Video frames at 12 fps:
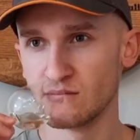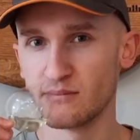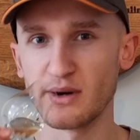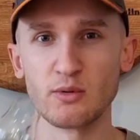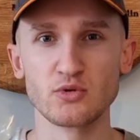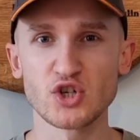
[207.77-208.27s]

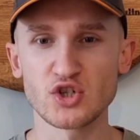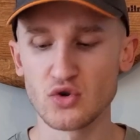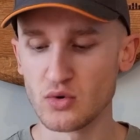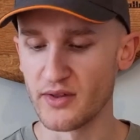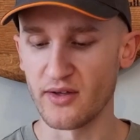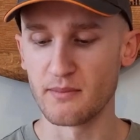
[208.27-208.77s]
but we'll just
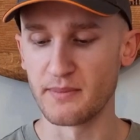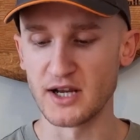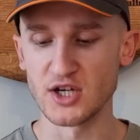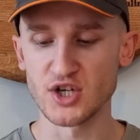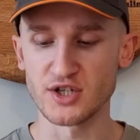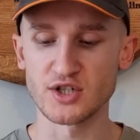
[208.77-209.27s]
go with
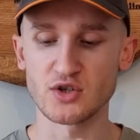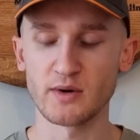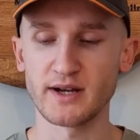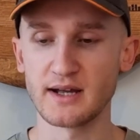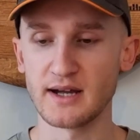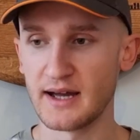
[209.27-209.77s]
herbaceous. It's
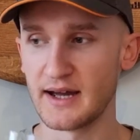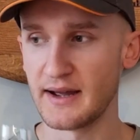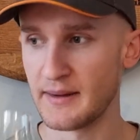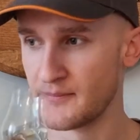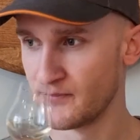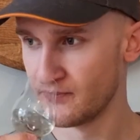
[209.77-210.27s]
quite,
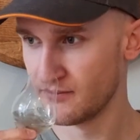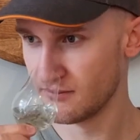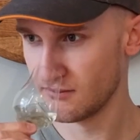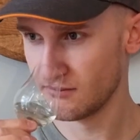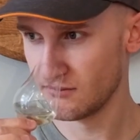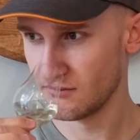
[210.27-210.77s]
uh,
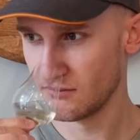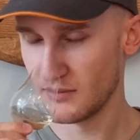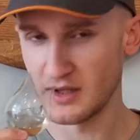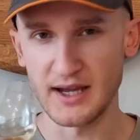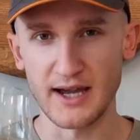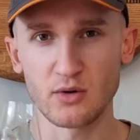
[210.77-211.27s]

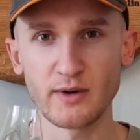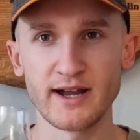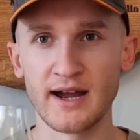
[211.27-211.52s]
yeah, quite